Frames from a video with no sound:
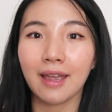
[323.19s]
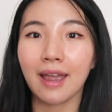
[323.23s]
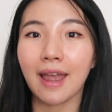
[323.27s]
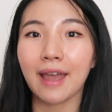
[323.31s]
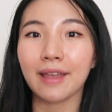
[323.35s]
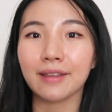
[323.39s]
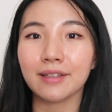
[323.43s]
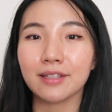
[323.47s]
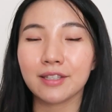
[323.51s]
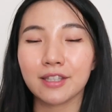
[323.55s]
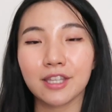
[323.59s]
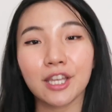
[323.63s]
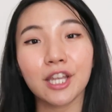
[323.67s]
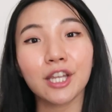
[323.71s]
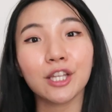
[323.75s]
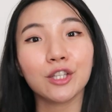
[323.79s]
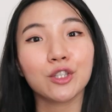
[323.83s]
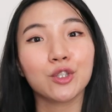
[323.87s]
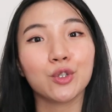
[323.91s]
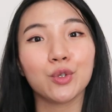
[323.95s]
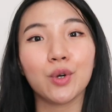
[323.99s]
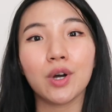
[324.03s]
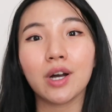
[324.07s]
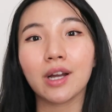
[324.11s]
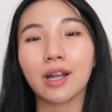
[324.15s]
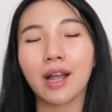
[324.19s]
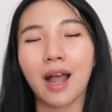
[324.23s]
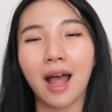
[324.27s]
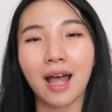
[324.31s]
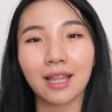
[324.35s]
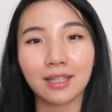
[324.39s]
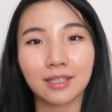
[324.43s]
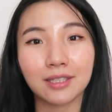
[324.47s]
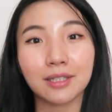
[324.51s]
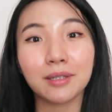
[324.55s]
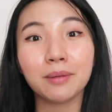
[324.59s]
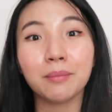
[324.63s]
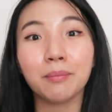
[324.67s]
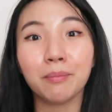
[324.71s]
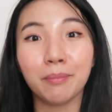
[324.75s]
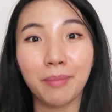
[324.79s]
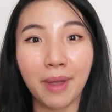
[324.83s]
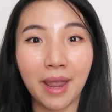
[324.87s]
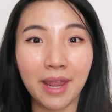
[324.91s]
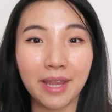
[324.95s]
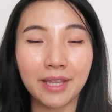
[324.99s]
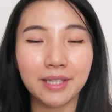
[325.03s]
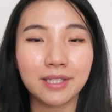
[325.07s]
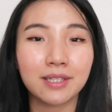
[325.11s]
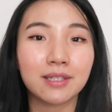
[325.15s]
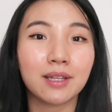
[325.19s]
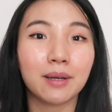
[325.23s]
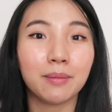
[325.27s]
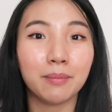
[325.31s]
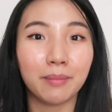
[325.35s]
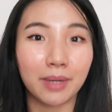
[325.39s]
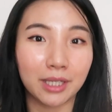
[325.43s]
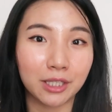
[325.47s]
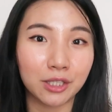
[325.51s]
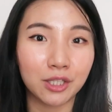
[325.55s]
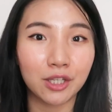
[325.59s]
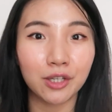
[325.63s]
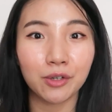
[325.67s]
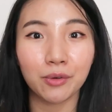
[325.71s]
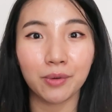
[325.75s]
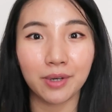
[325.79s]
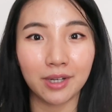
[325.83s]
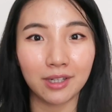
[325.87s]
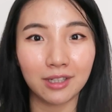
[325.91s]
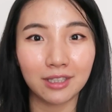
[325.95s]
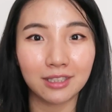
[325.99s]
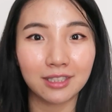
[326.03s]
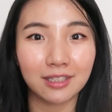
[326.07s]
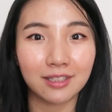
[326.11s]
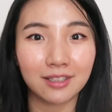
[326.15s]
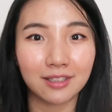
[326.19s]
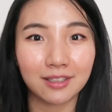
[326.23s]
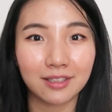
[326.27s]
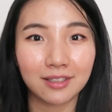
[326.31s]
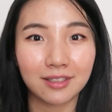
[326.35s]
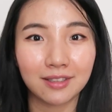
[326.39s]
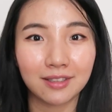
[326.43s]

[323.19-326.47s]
and stick to a cotton-based materials.